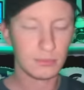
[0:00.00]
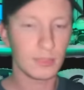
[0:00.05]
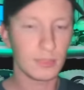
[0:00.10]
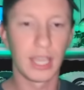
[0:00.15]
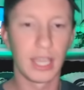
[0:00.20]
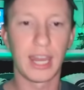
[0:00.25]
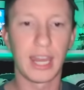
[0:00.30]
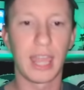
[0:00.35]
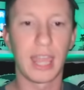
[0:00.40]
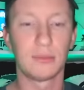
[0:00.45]

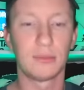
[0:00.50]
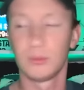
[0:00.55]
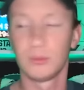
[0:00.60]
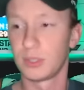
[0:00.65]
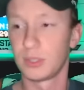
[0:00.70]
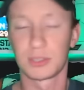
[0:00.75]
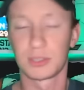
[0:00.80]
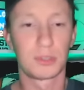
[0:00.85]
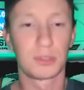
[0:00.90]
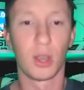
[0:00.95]
And hey,
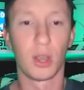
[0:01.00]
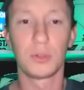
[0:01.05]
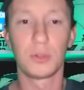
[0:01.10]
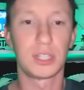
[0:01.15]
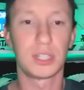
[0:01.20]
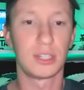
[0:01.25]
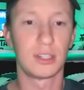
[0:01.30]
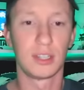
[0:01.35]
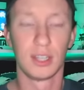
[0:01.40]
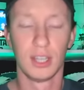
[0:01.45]
with some
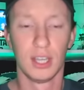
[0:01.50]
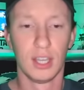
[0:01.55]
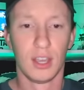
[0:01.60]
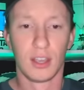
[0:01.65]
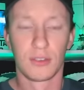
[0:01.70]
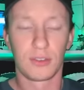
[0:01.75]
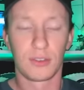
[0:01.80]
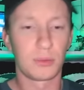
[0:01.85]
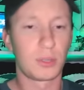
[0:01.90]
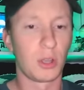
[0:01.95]
coaching
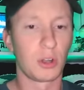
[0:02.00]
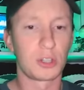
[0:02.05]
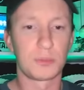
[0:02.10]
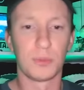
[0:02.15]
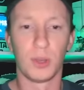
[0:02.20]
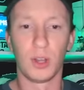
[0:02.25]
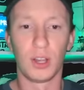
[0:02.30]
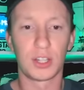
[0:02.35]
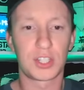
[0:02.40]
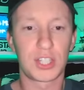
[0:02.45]
from Coach
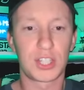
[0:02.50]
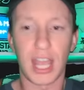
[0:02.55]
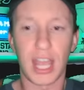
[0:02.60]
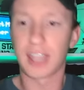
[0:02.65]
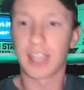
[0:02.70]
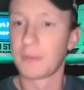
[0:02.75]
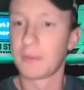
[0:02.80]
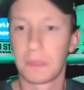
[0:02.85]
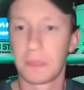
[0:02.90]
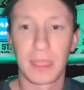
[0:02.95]

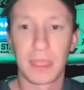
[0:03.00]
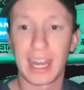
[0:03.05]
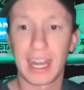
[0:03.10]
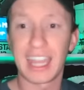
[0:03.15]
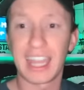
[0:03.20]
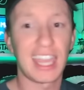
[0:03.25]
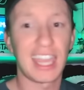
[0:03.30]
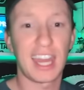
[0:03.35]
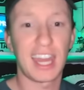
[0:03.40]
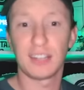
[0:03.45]
Michalczik, then
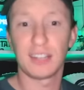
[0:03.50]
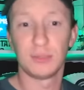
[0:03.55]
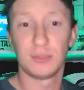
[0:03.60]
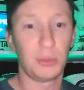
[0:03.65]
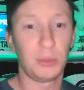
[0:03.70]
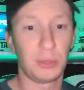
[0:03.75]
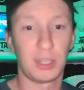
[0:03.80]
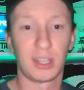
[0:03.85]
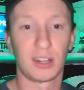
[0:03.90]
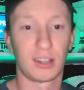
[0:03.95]
I get it.
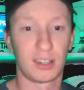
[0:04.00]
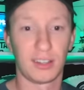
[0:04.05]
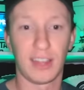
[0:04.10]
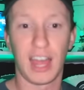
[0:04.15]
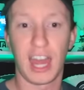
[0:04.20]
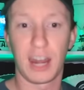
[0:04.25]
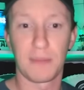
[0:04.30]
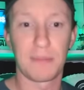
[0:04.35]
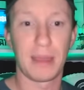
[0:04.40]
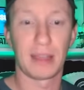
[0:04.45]
We, we, heard a
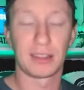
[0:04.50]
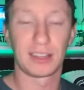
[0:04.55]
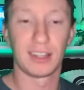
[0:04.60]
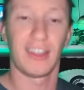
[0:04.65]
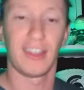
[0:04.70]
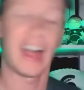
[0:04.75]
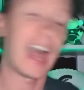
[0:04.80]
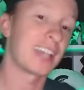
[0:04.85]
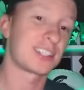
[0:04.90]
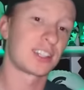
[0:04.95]
lot about the
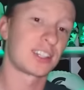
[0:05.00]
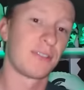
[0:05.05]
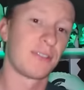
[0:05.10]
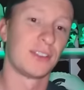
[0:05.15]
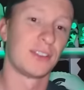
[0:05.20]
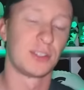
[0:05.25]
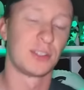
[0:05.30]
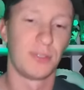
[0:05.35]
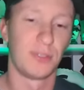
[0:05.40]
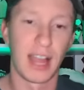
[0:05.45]
last
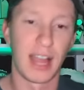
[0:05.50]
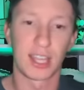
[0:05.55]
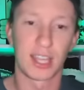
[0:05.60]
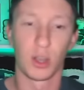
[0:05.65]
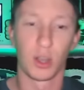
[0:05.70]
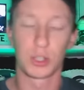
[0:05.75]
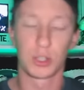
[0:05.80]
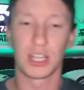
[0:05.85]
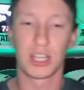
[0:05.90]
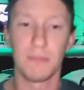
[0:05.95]
offensive line
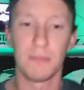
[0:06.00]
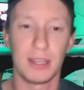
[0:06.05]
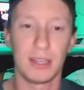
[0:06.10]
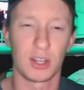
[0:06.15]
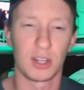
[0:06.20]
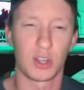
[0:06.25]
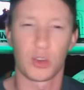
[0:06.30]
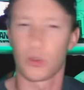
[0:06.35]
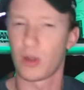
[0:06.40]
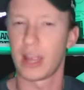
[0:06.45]
coach, him being
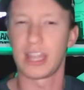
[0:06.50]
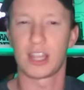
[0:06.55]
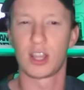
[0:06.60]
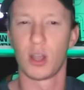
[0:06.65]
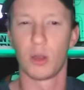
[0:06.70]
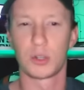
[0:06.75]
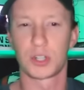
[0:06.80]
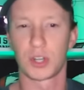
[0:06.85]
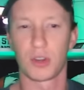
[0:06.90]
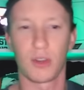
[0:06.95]
a great
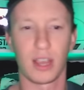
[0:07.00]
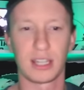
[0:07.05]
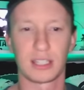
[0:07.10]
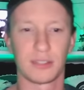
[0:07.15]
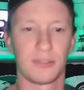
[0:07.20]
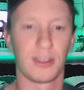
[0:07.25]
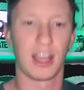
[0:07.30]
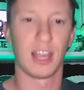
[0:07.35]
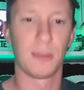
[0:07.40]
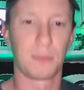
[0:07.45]
coach and great
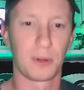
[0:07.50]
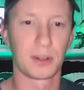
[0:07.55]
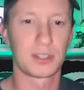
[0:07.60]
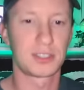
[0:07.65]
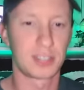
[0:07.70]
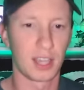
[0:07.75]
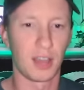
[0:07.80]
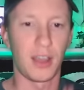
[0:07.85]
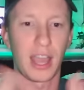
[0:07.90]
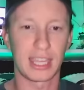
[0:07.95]
developer.
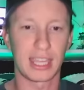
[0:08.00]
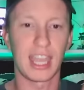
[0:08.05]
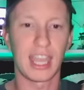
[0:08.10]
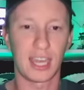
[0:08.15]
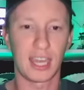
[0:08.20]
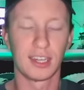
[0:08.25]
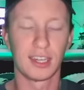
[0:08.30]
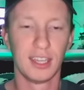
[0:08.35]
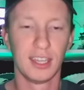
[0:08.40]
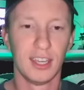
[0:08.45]
So I
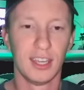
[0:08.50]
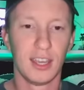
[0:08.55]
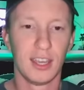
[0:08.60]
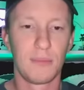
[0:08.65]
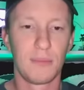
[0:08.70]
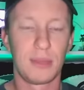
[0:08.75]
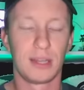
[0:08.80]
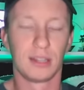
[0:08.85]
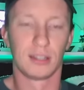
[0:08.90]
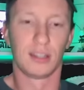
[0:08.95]
get
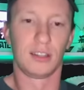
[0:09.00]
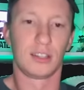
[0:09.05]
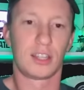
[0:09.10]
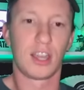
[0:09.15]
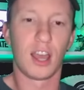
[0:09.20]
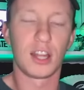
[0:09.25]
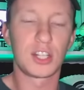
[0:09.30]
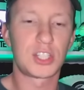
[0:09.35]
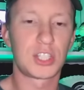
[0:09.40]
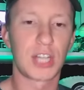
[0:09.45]
being a little
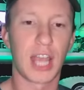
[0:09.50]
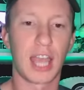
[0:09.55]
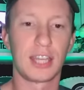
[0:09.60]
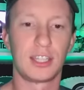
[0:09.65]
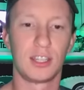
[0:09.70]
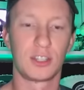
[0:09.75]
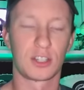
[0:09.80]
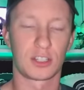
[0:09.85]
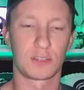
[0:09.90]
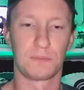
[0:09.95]
gun shy
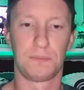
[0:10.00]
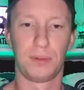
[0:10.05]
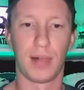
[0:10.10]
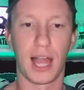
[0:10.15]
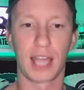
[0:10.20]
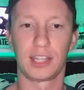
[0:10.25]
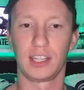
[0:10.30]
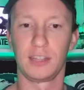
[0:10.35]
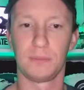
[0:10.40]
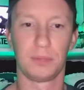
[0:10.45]
to just
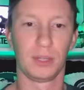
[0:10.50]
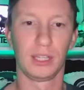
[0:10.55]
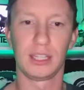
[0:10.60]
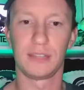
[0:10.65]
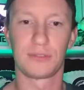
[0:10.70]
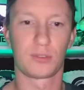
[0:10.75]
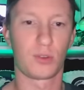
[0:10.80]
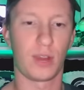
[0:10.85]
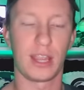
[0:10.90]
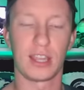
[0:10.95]
blindly
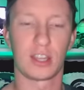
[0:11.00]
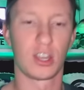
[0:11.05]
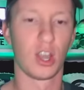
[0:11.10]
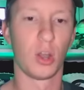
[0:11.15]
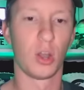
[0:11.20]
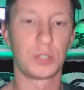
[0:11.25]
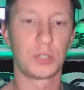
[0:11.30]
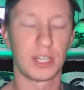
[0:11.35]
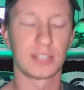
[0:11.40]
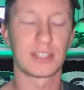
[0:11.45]
believe great
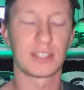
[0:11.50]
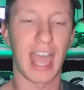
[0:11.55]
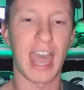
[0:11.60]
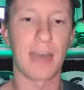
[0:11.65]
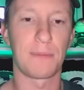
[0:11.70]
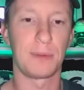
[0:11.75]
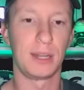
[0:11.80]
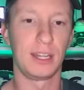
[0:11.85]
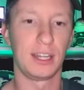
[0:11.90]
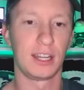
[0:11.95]
coaching is
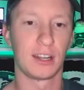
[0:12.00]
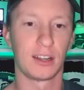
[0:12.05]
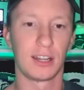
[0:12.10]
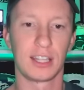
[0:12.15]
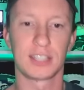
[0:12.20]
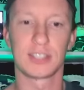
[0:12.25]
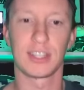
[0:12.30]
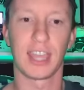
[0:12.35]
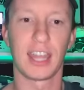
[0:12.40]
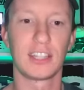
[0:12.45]
happening here in
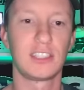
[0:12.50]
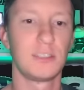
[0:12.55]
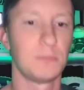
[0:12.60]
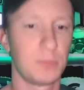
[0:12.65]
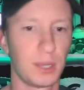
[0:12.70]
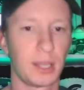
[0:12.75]
East Lansing.